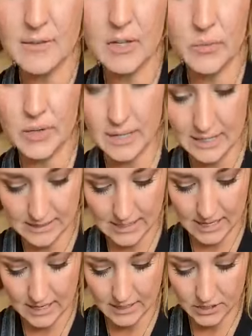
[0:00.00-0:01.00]
having realized
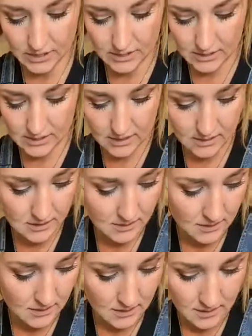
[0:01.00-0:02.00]
that, I just
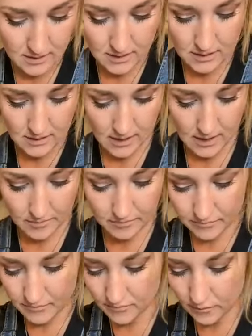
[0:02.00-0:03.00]

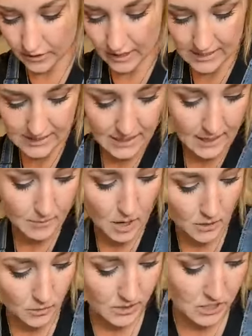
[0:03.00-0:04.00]
realized that I'm
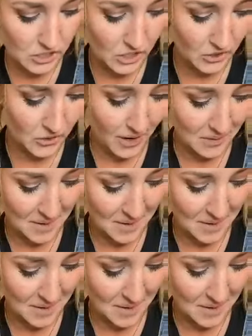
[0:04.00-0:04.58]
not going to show you